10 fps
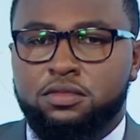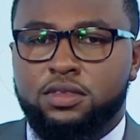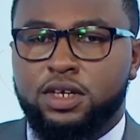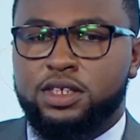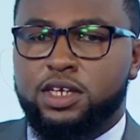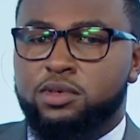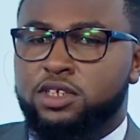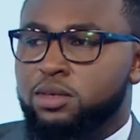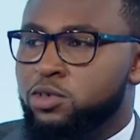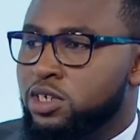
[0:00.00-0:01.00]
That's Amos
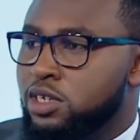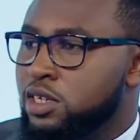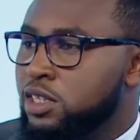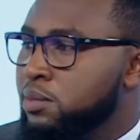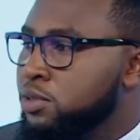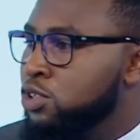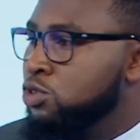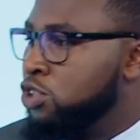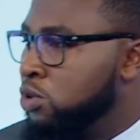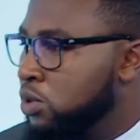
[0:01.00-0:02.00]
Kimunya. He seems
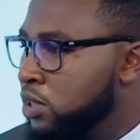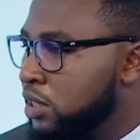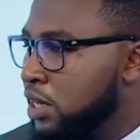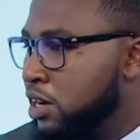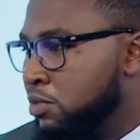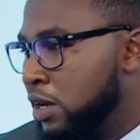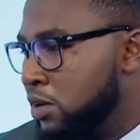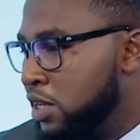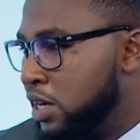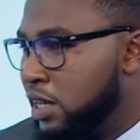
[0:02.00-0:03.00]
too sure, just like
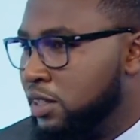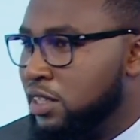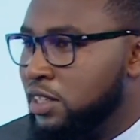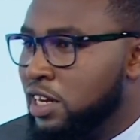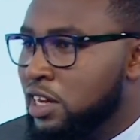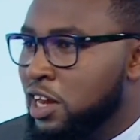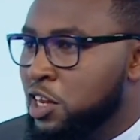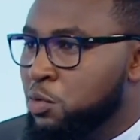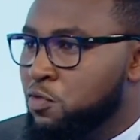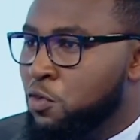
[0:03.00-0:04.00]
Raila Odinga, as I said
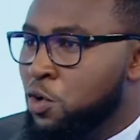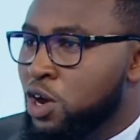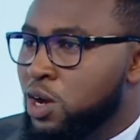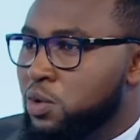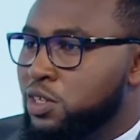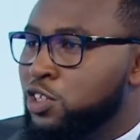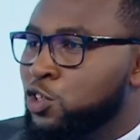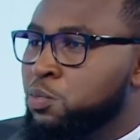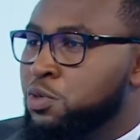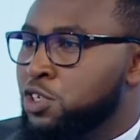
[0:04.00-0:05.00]
earlier before, with this Super